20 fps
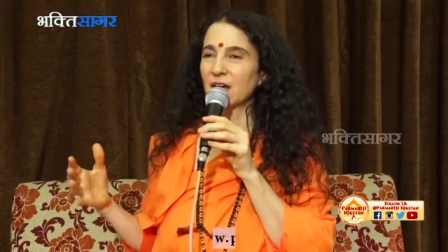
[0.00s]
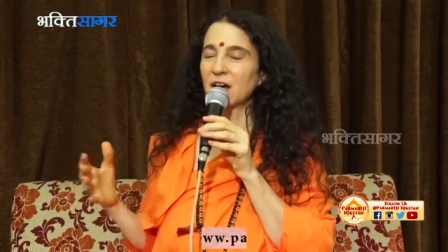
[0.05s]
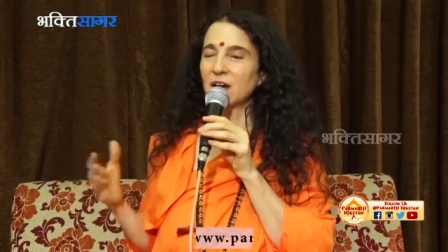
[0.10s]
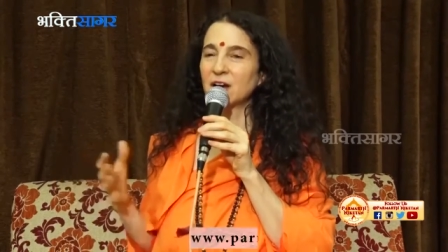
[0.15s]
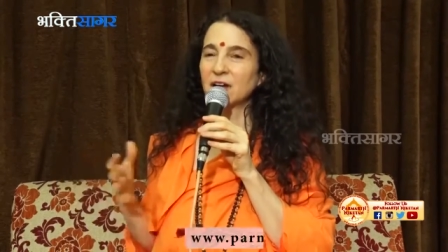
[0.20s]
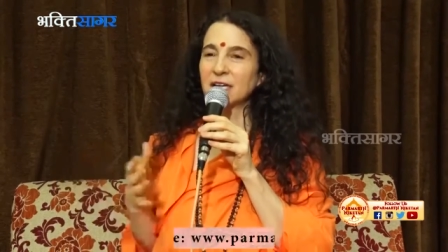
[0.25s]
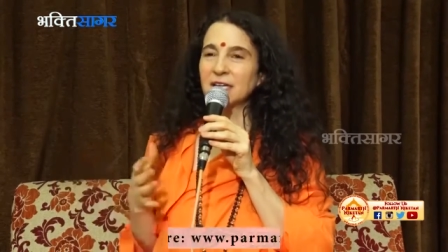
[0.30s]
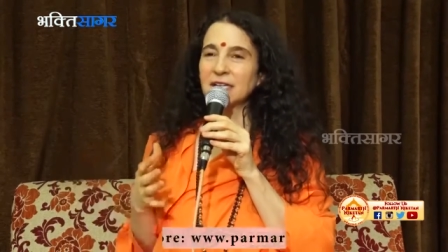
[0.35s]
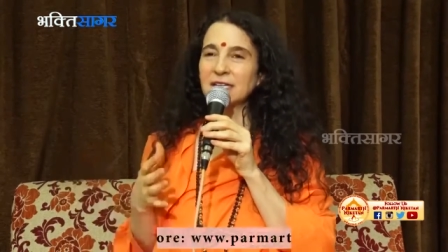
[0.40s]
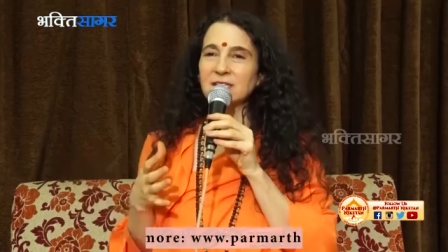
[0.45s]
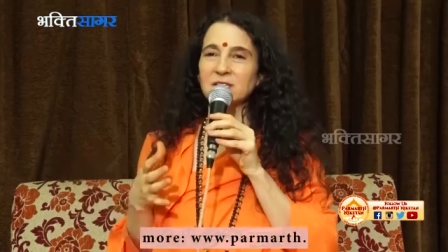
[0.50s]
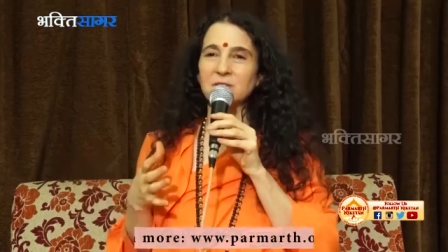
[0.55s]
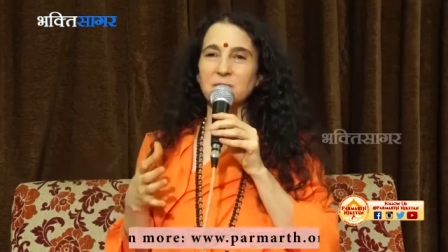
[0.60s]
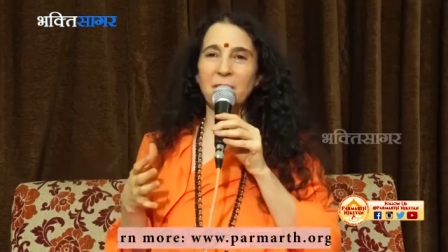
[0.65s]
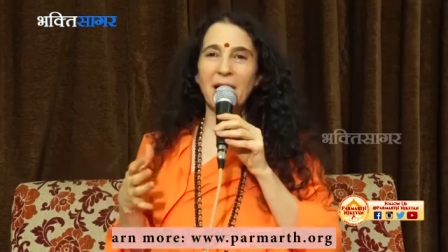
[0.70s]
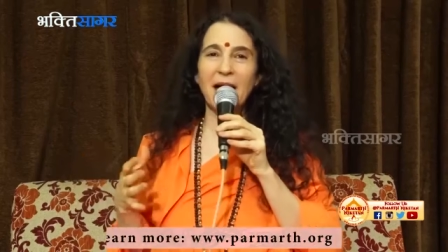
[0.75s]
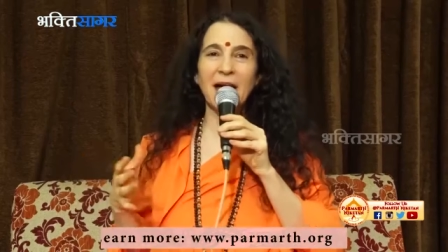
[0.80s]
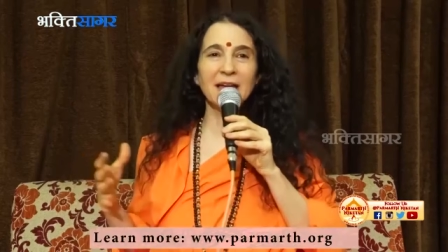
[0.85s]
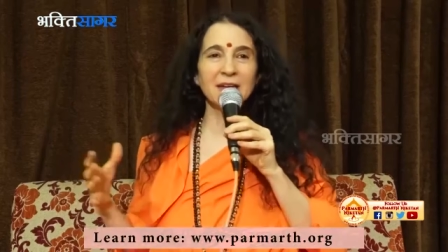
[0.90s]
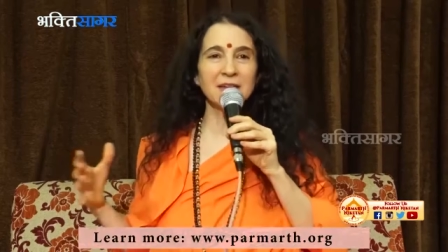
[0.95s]
our
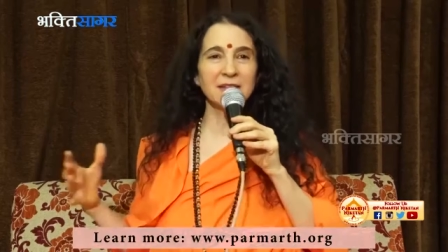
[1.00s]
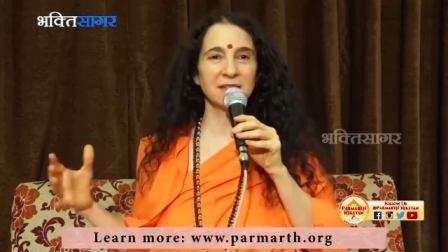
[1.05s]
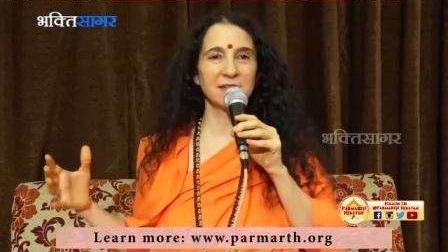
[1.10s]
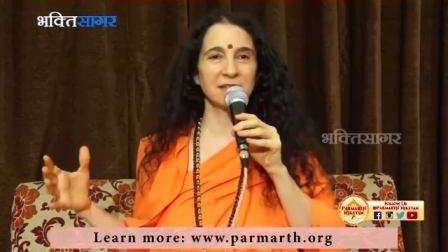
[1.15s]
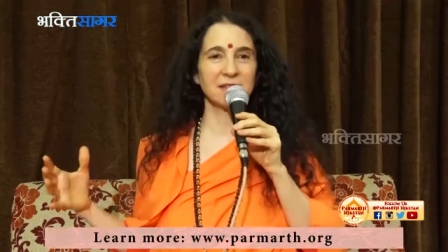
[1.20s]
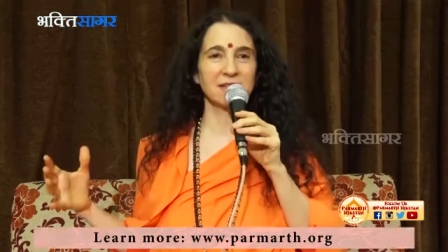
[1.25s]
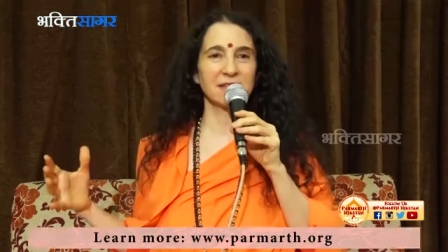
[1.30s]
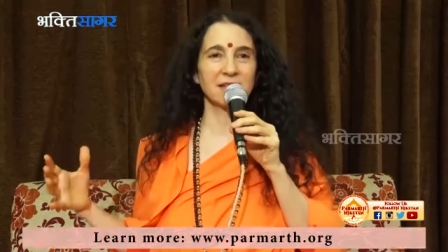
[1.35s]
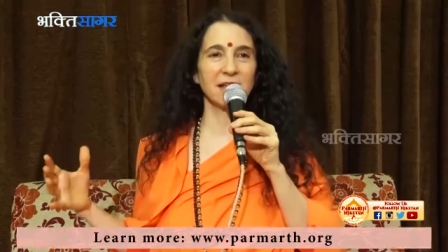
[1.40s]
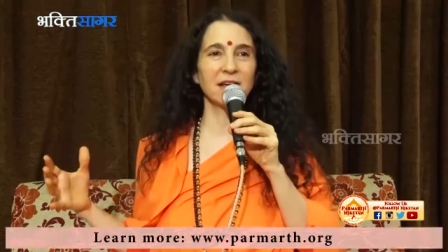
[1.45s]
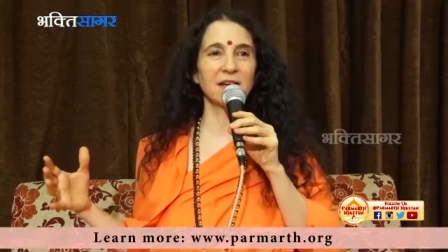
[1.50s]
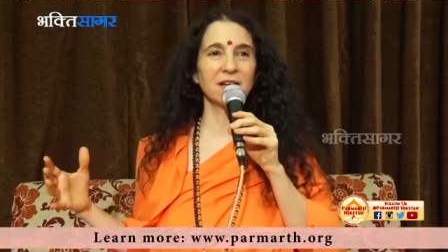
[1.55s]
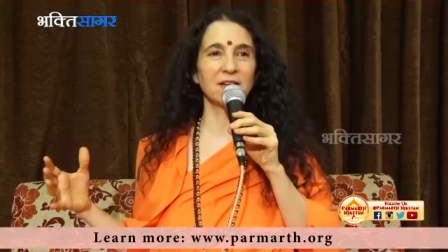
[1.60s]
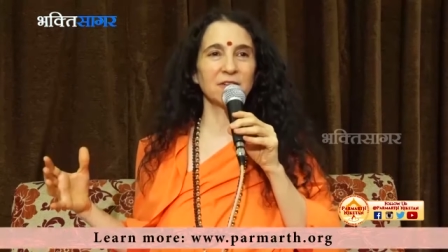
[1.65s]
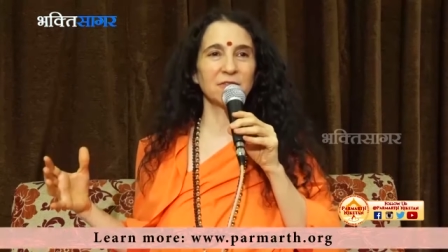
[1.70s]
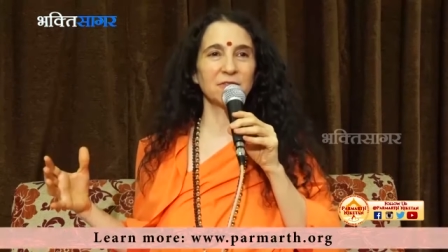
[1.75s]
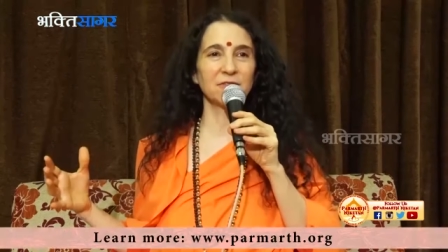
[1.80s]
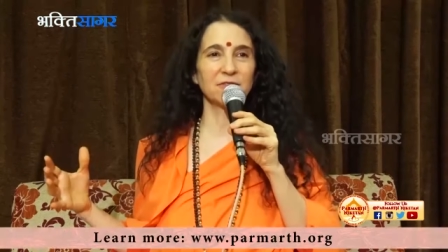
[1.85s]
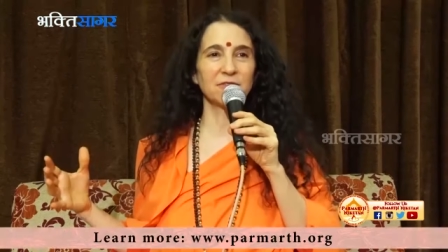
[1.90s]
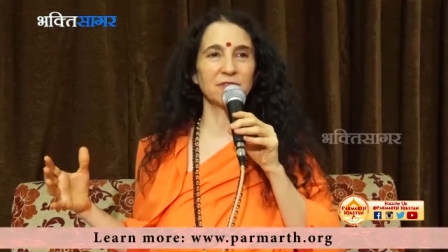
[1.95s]
expanded
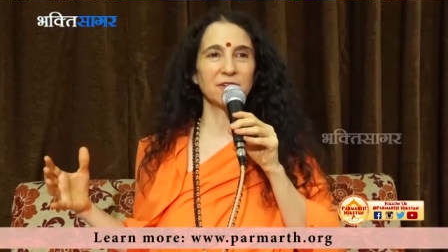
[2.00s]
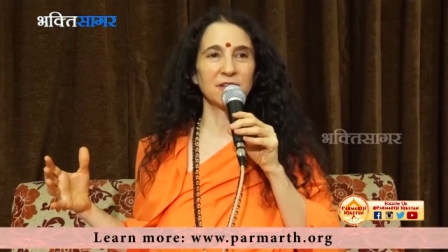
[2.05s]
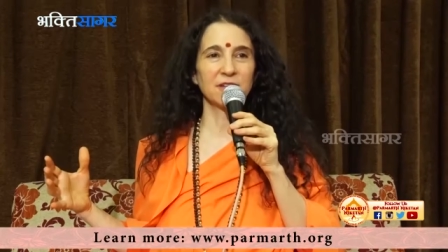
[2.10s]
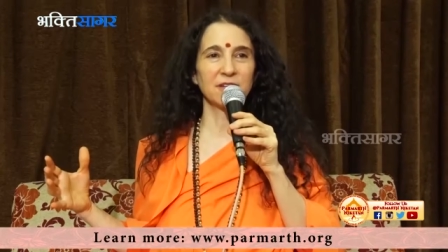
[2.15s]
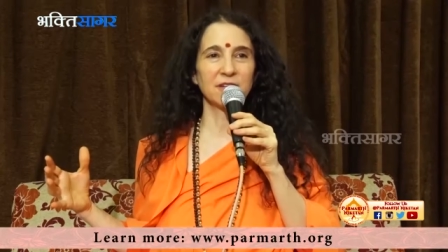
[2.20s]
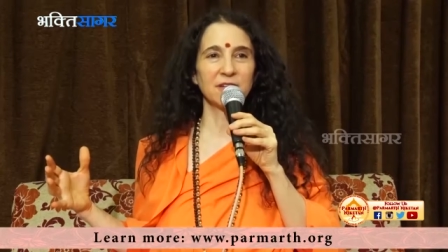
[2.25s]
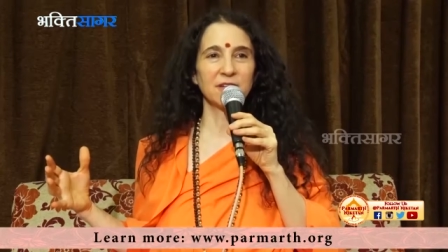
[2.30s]
self,